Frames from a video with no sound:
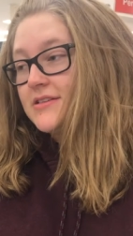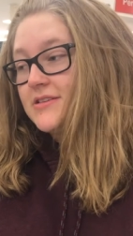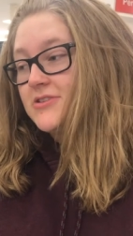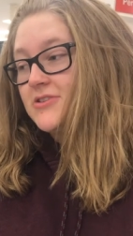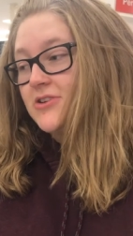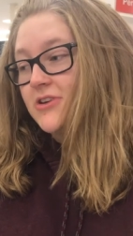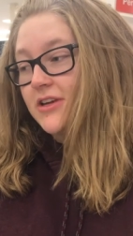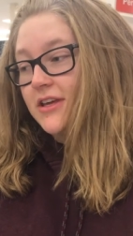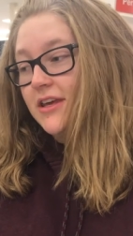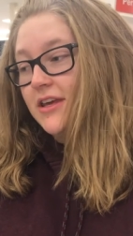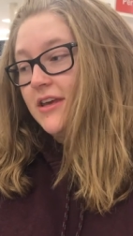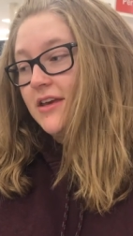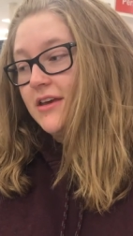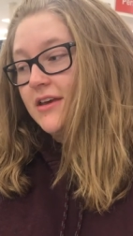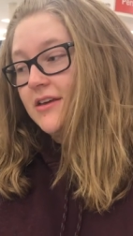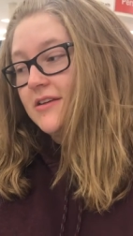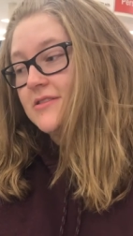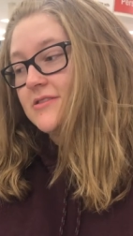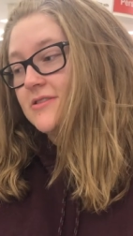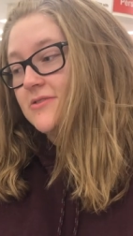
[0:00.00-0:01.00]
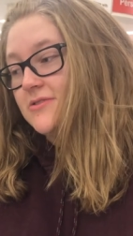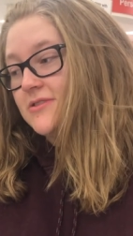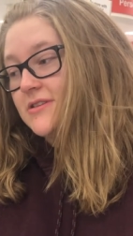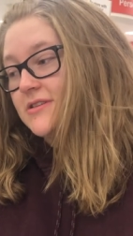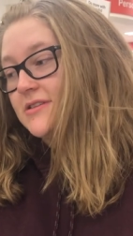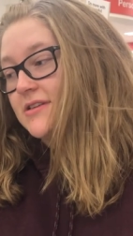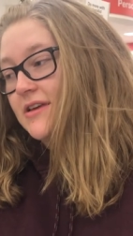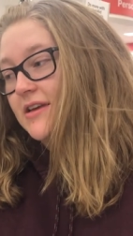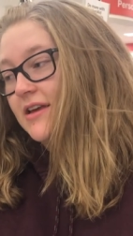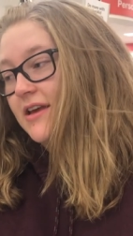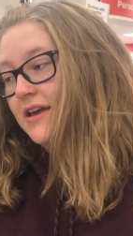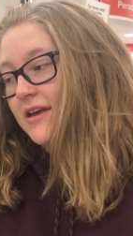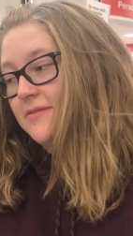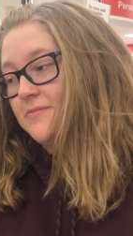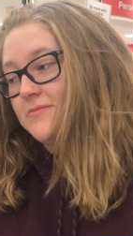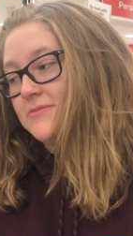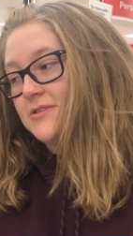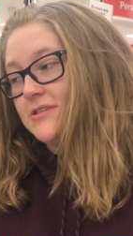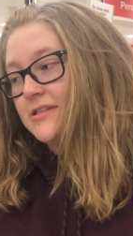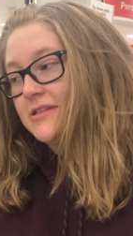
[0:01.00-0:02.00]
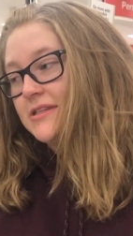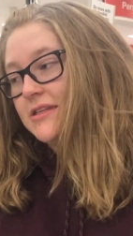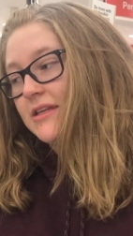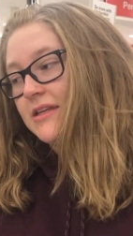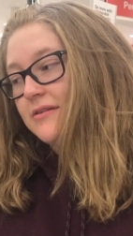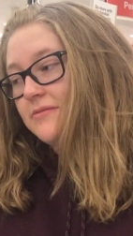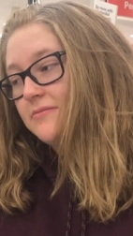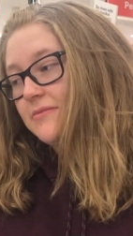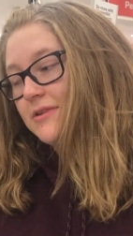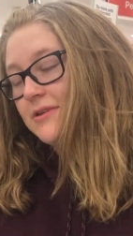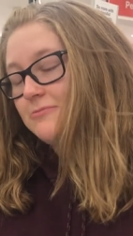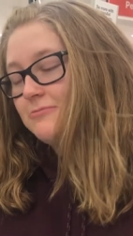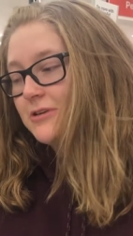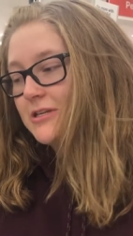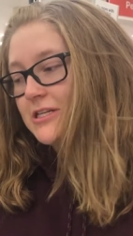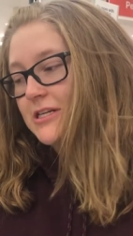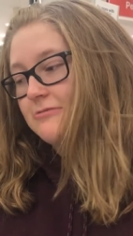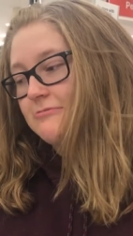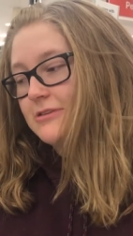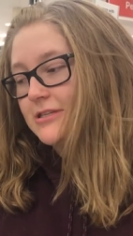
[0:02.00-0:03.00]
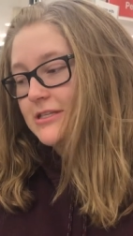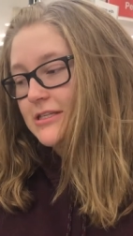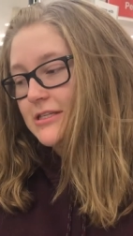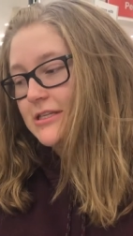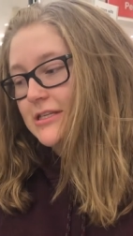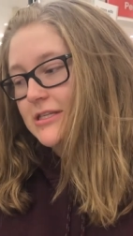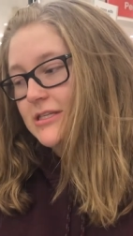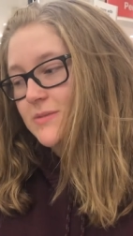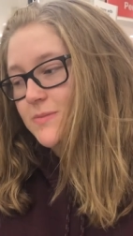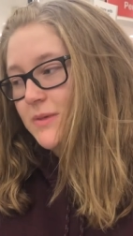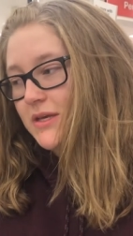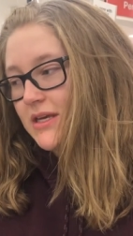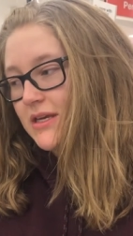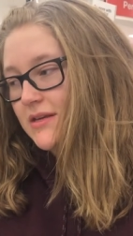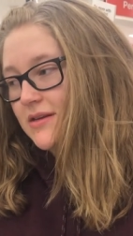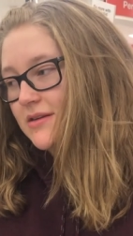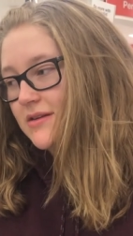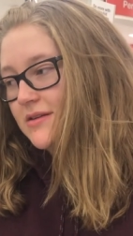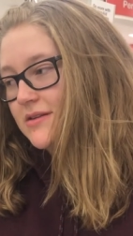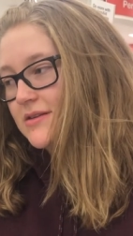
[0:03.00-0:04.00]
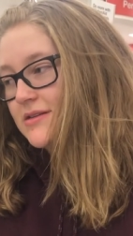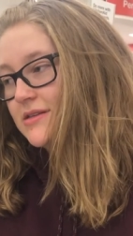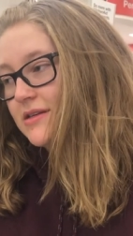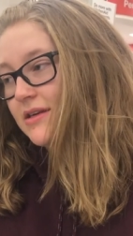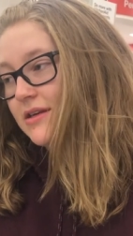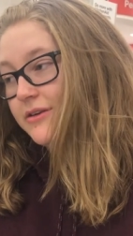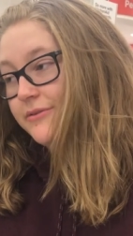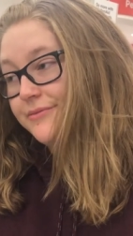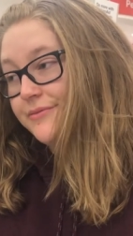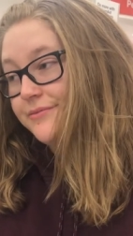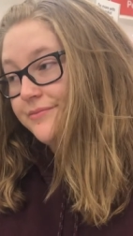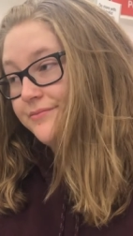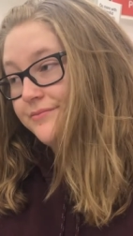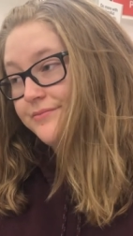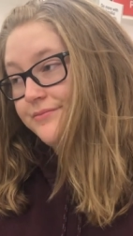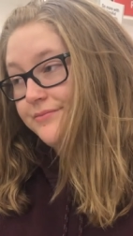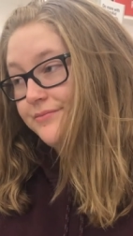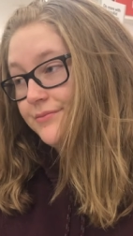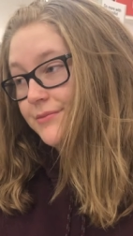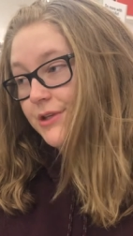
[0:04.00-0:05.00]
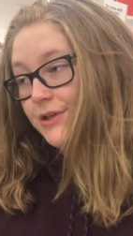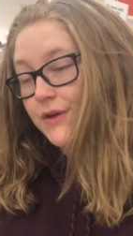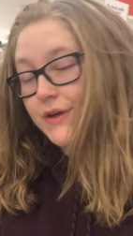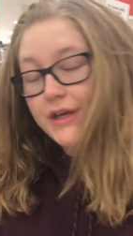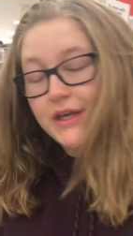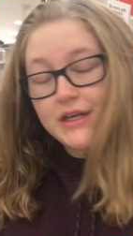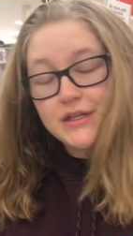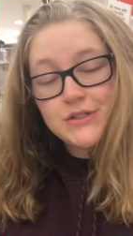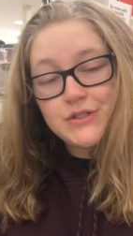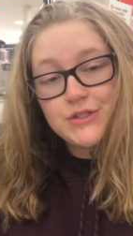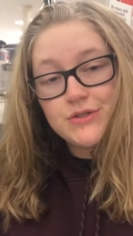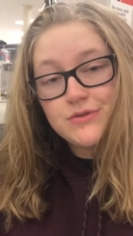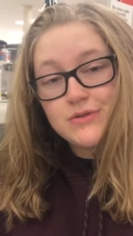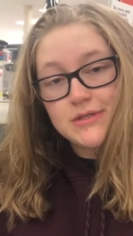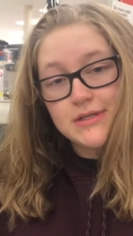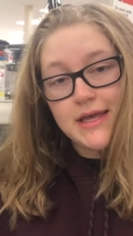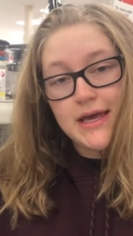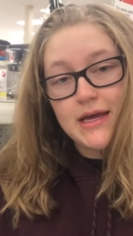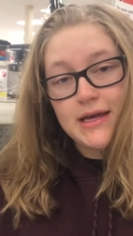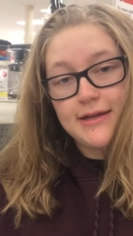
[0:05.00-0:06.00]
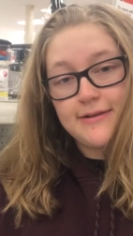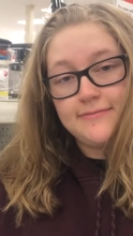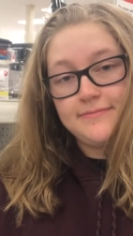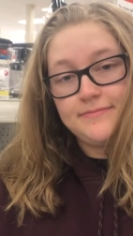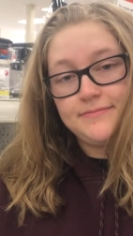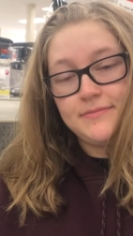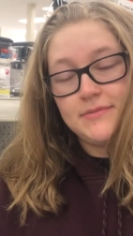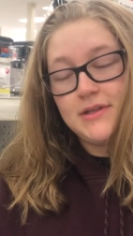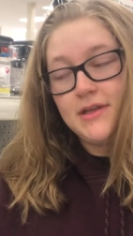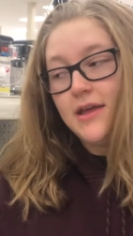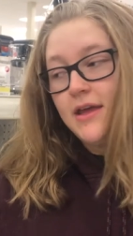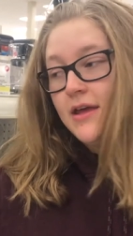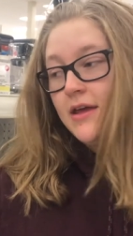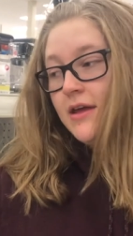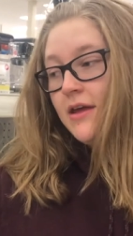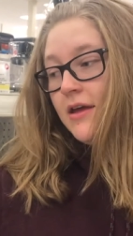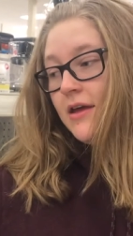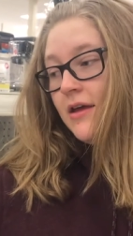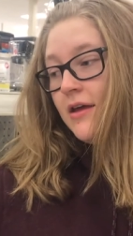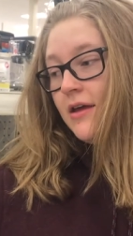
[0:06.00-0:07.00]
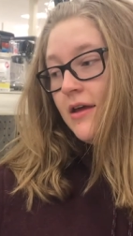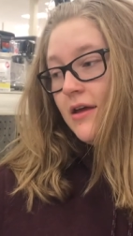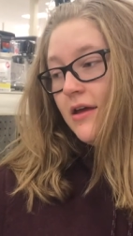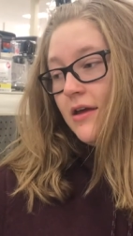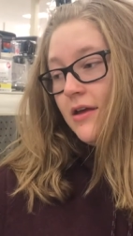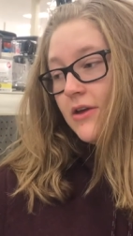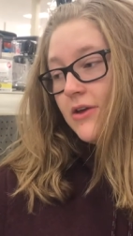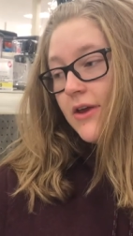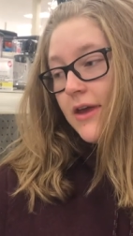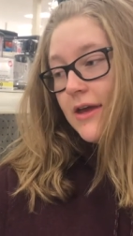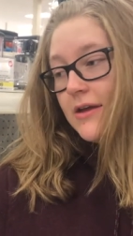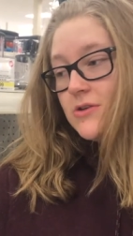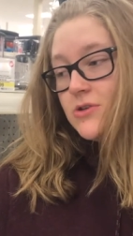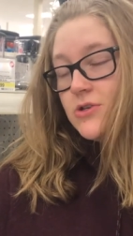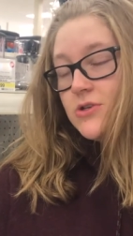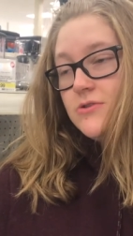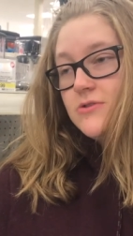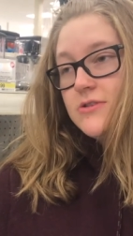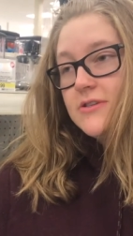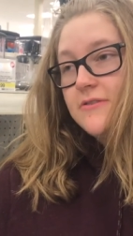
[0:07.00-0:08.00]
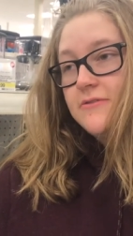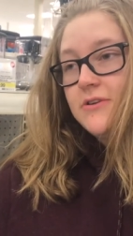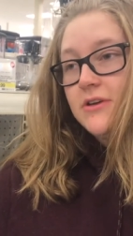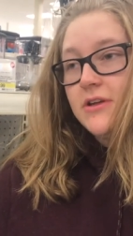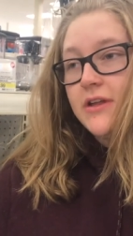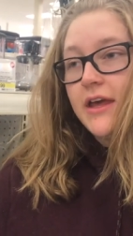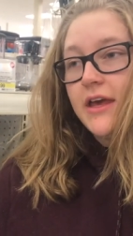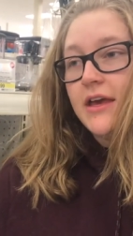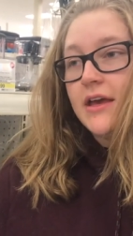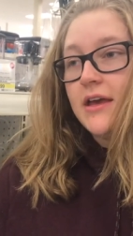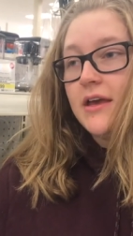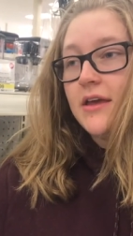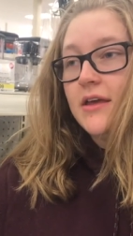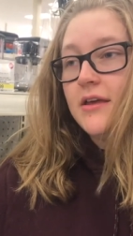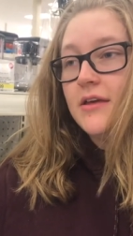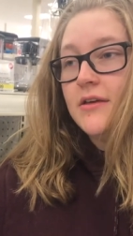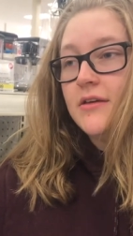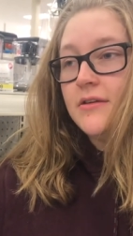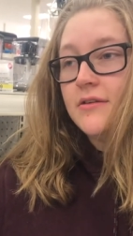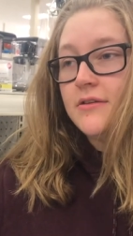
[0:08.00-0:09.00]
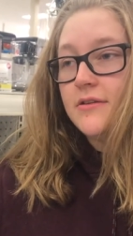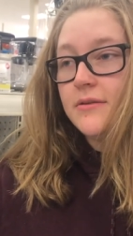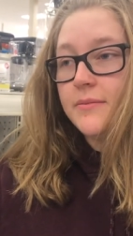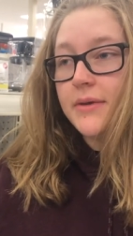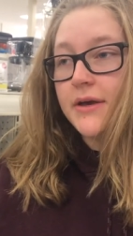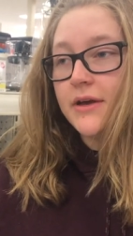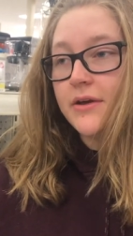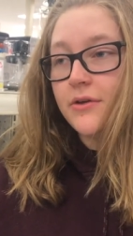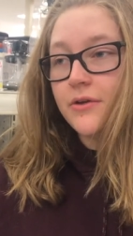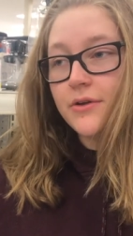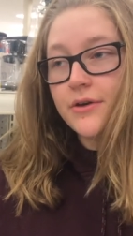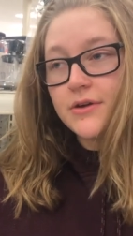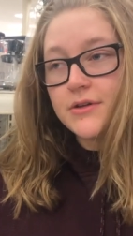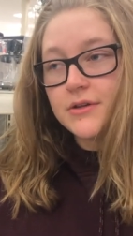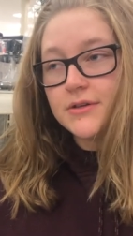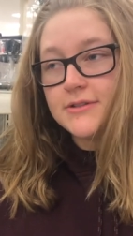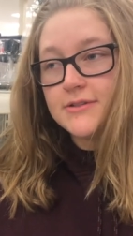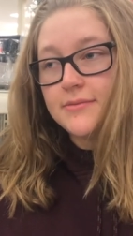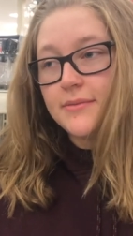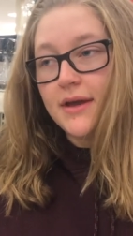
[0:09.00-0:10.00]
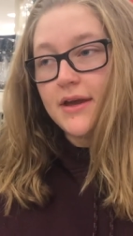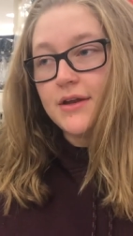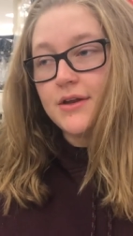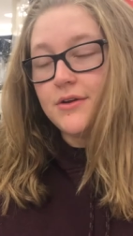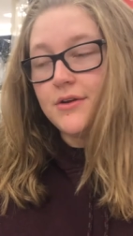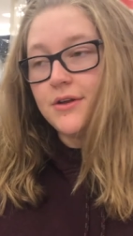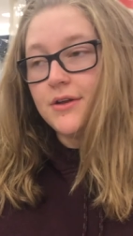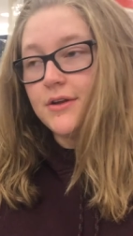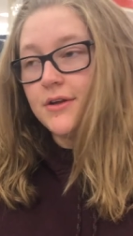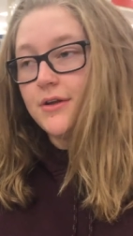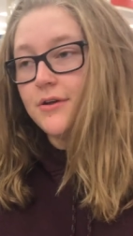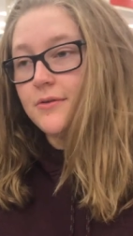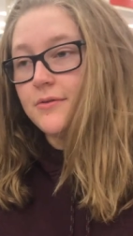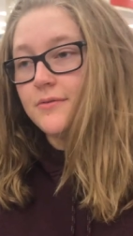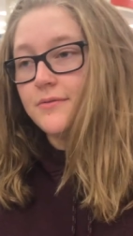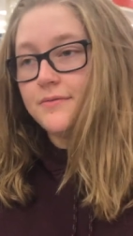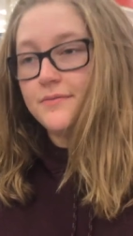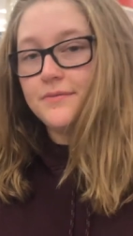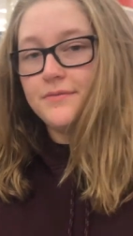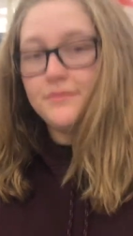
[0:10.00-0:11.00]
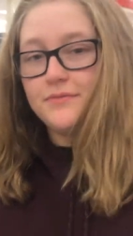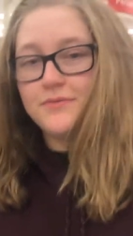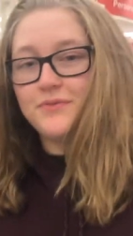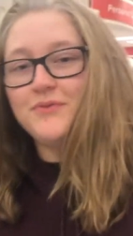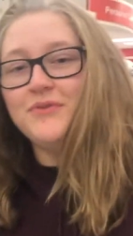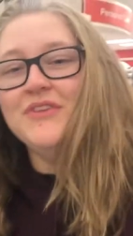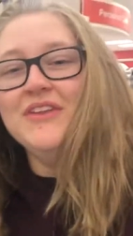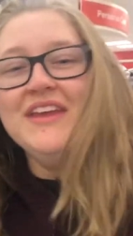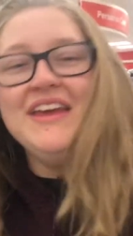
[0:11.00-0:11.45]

Snooki is always like, I'm just gonna I wish I was a lesbian. And it's like, you can't choose that. You can't choose you can if you like the pickle or the tomato. You know. Oh my god.